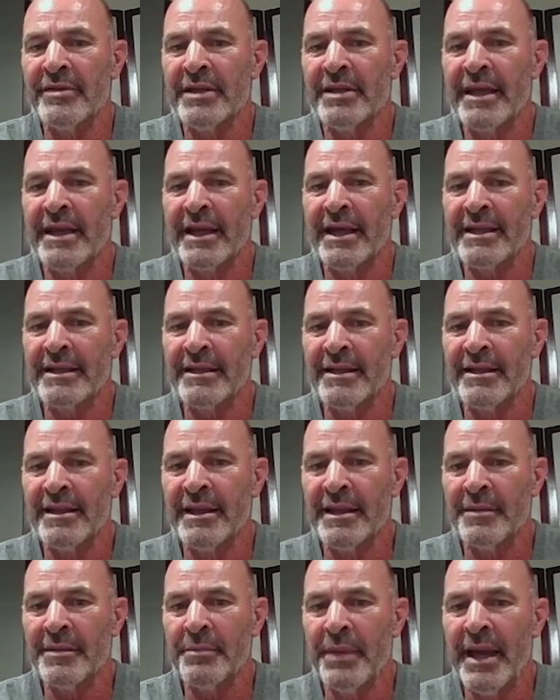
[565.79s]
that I can
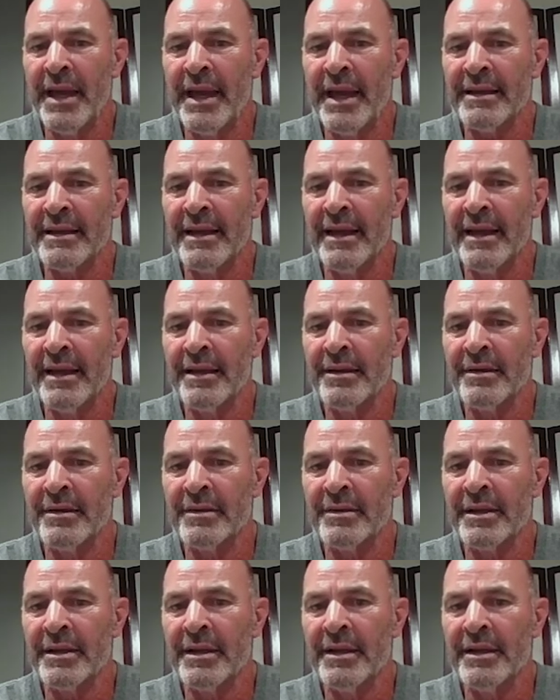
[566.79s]
think back at,
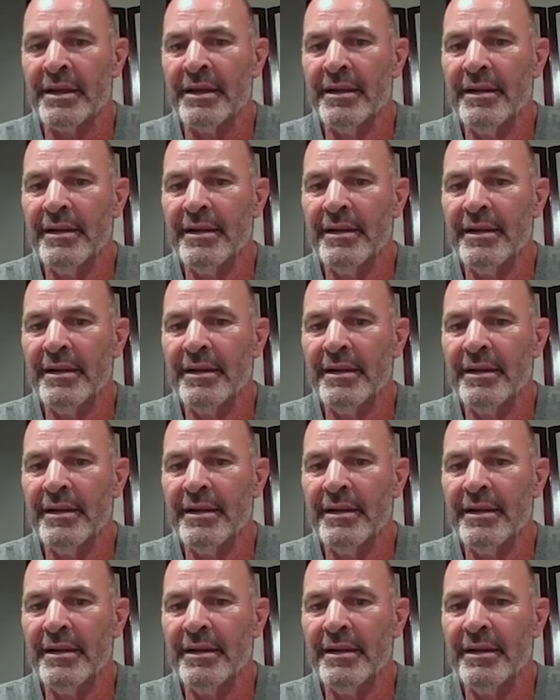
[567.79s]
okay?